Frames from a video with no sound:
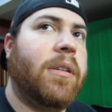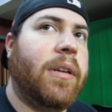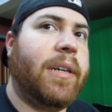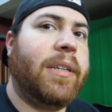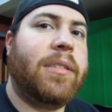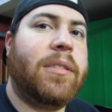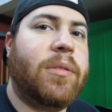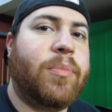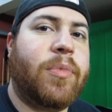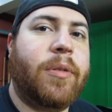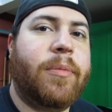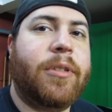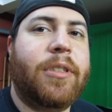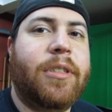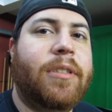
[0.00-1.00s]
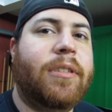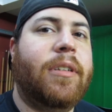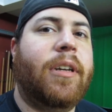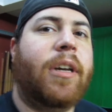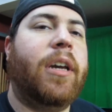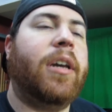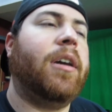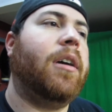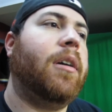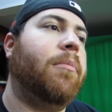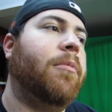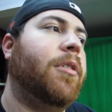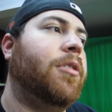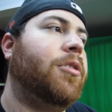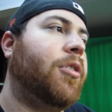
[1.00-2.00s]
that's pretty much it today. I'm
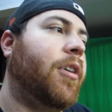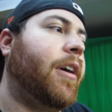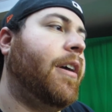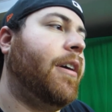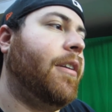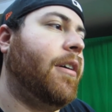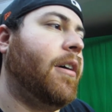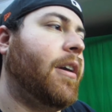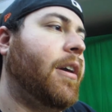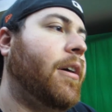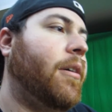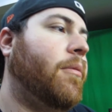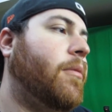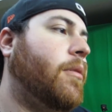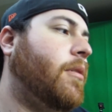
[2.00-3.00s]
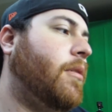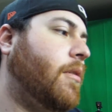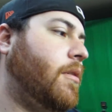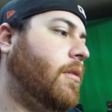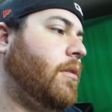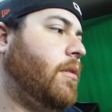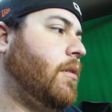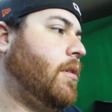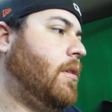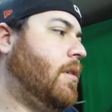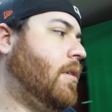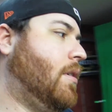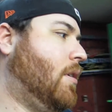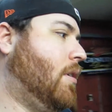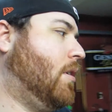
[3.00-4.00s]
going to try and knock out
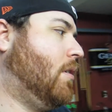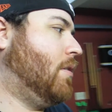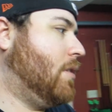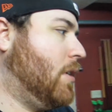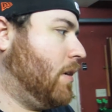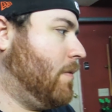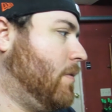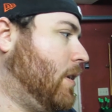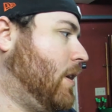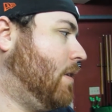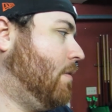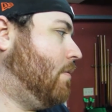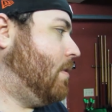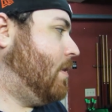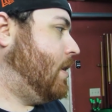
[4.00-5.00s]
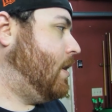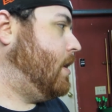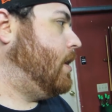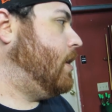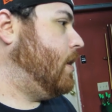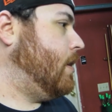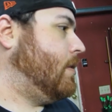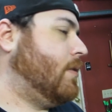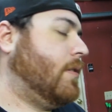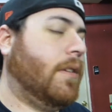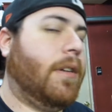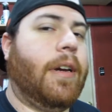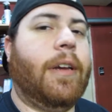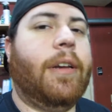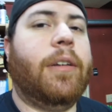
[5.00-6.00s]
uh, another top five
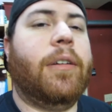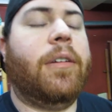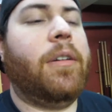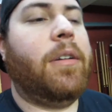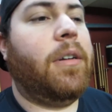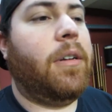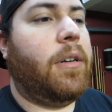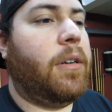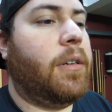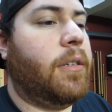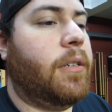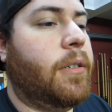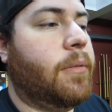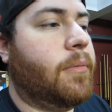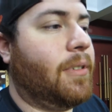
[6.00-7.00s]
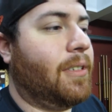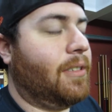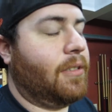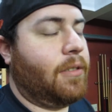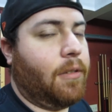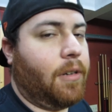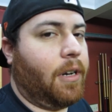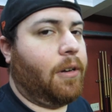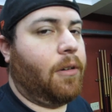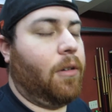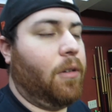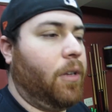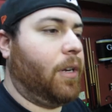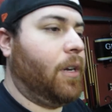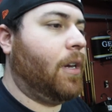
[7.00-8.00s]
tonight because um, uh, it's still kind of
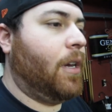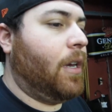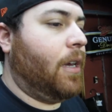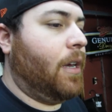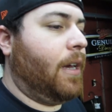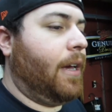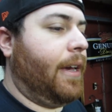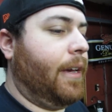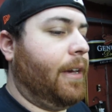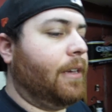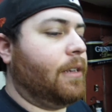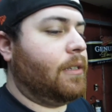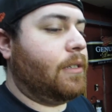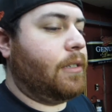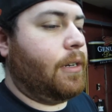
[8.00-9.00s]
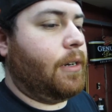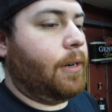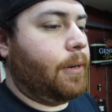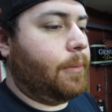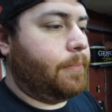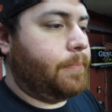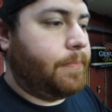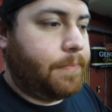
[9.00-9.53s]
early. And um,